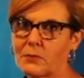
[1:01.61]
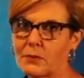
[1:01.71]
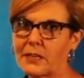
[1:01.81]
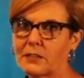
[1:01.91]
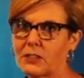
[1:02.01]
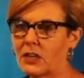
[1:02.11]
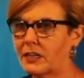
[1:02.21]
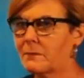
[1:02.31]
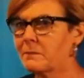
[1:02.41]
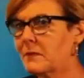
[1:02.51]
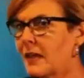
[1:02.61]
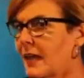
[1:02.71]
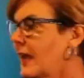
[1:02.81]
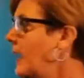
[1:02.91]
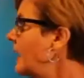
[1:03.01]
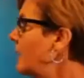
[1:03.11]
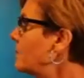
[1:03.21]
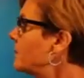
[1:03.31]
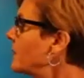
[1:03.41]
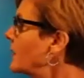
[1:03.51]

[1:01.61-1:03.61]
three o'clock. Um,